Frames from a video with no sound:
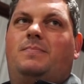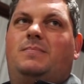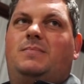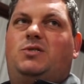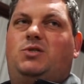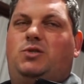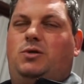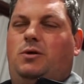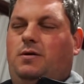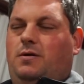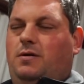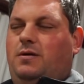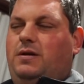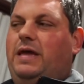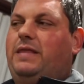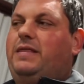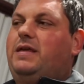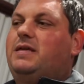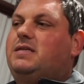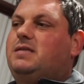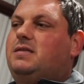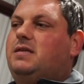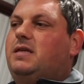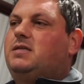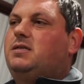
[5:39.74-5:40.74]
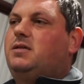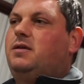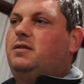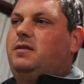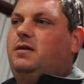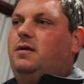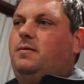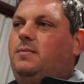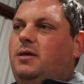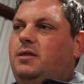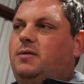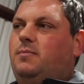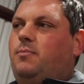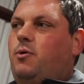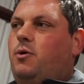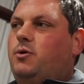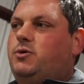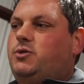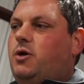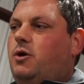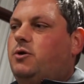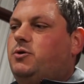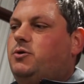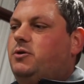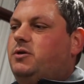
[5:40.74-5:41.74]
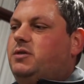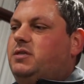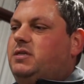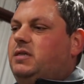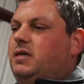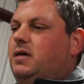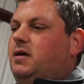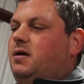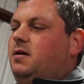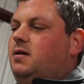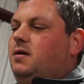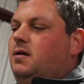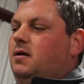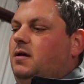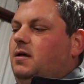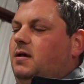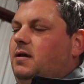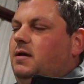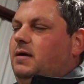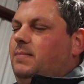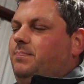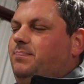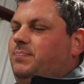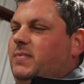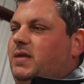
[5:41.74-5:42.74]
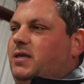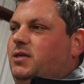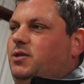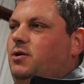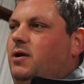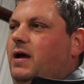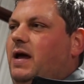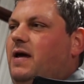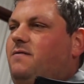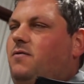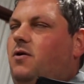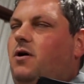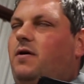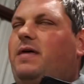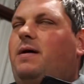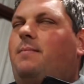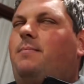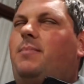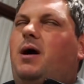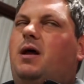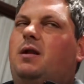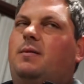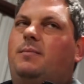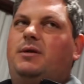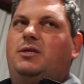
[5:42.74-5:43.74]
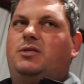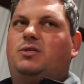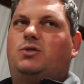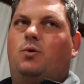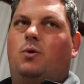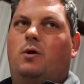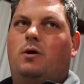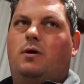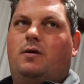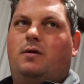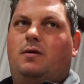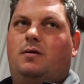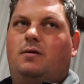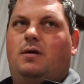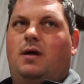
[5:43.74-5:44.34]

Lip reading: Sure, and that's the good thing about the Procharger. It's you don't have all that bottom end torque.